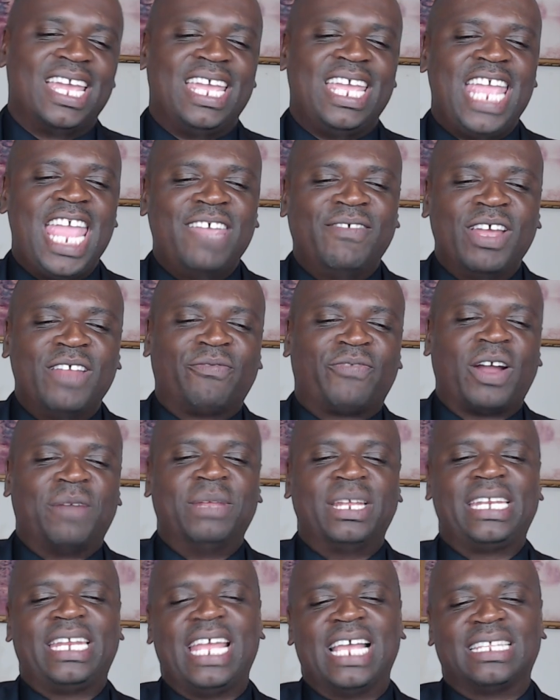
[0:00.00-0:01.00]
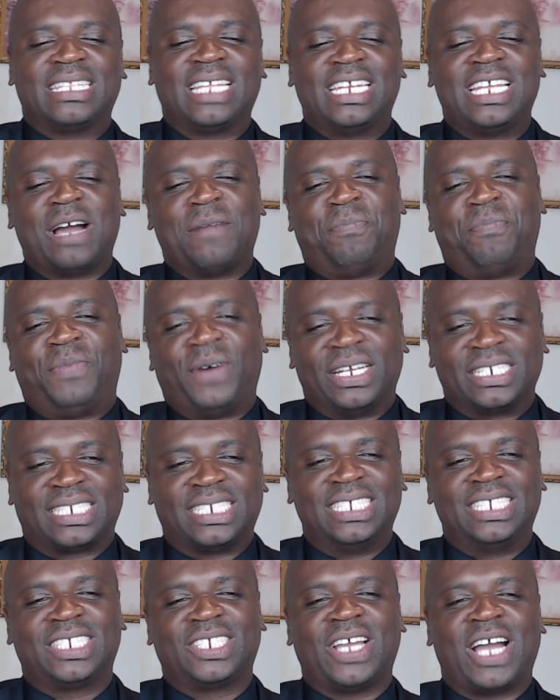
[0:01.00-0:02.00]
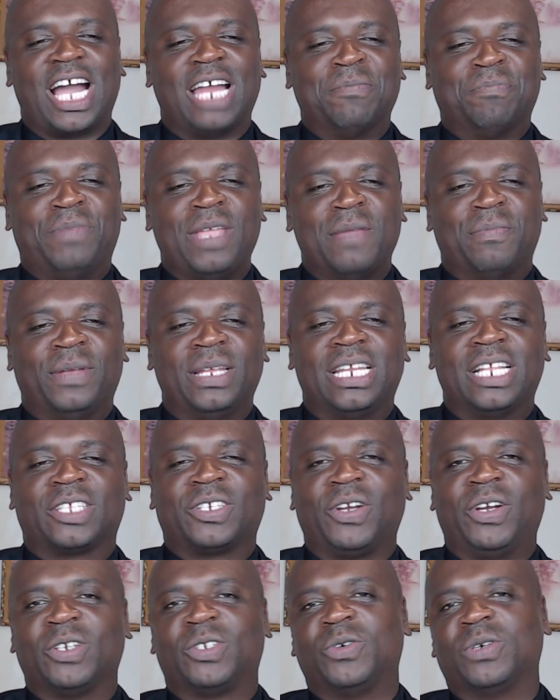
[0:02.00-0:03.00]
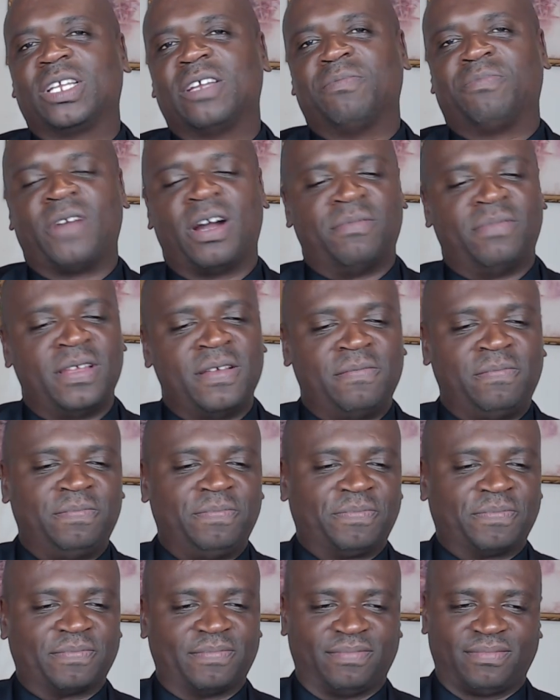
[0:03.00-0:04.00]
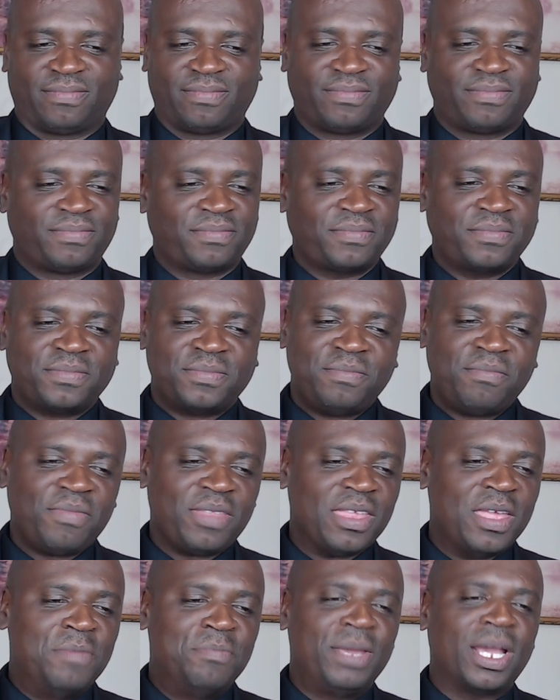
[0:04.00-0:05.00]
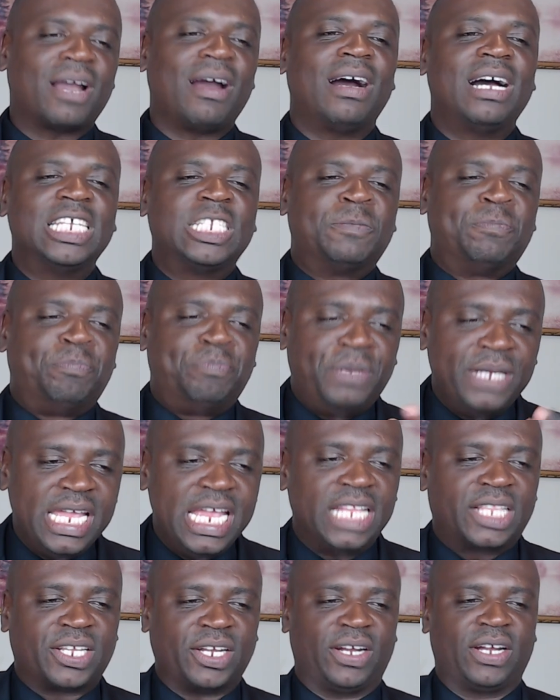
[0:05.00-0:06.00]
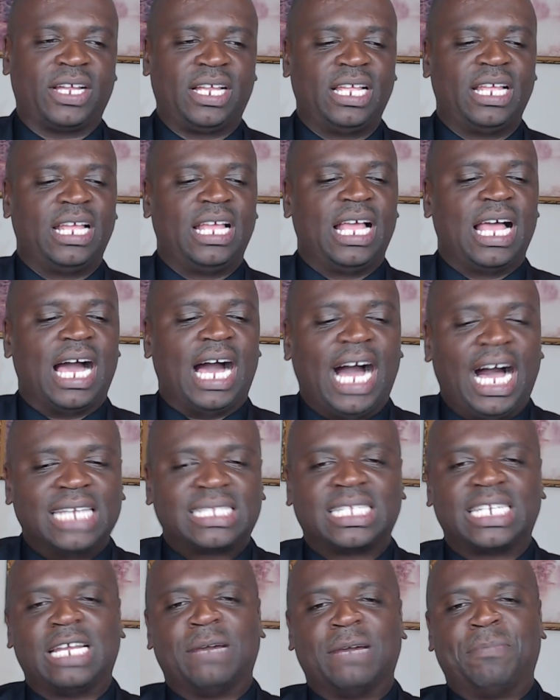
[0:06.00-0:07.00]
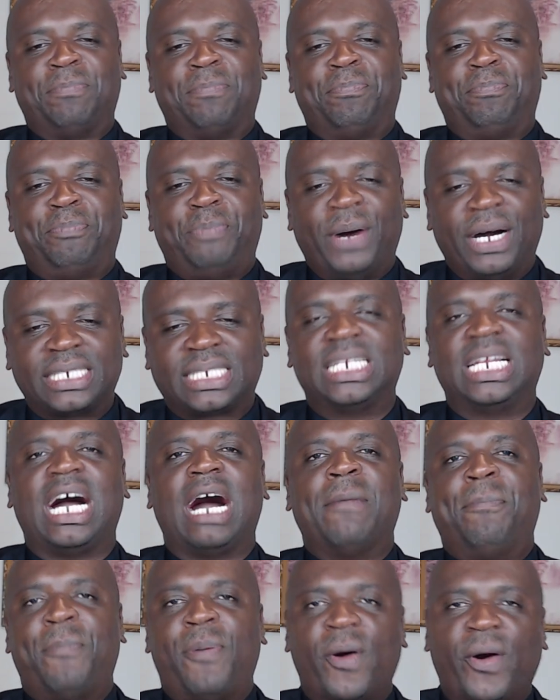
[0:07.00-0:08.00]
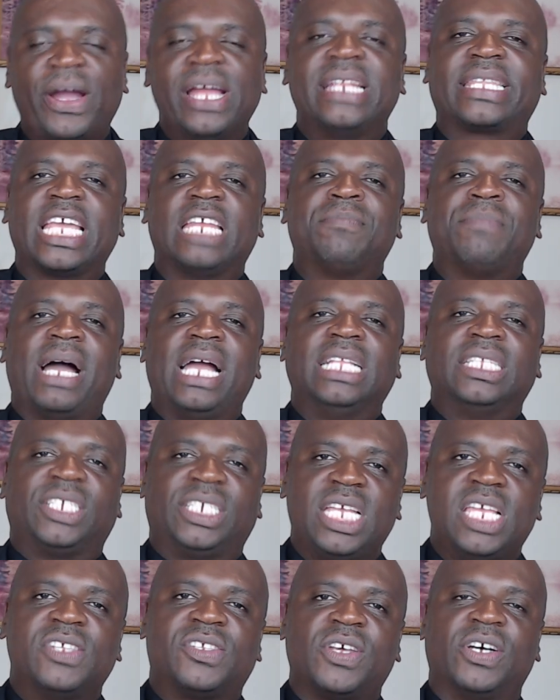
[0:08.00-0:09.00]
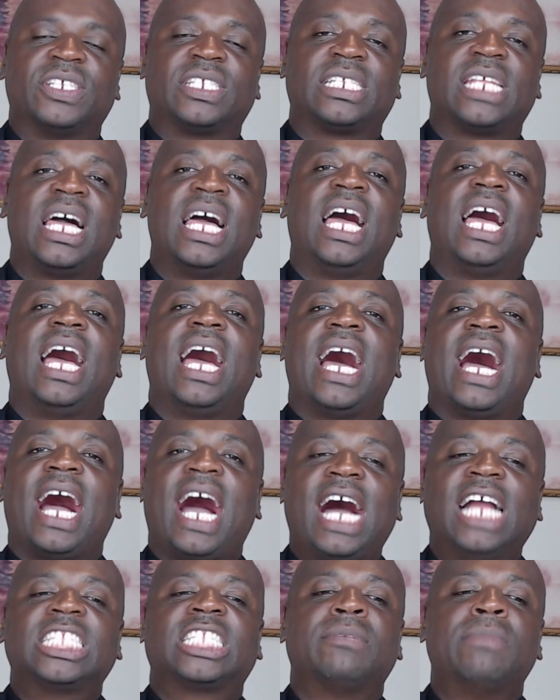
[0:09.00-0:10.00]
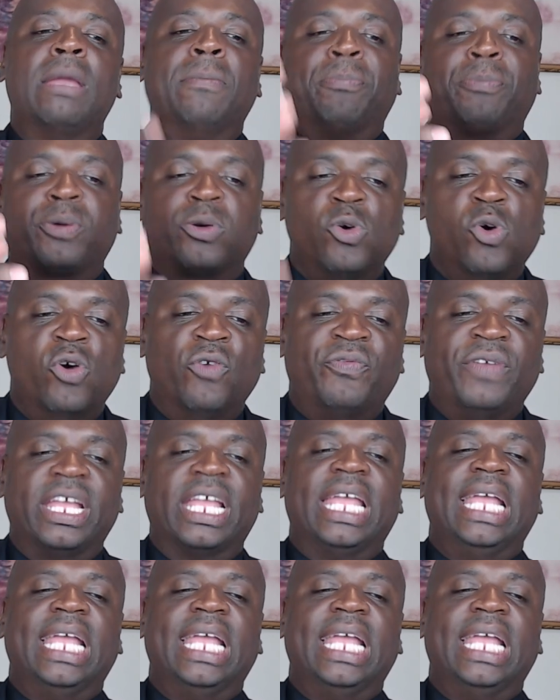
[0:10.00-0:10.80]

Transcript: even from the days of the apostles, you had people in the church who give problems. Because Peter, as an apostle appointed by Jesus, had to be proving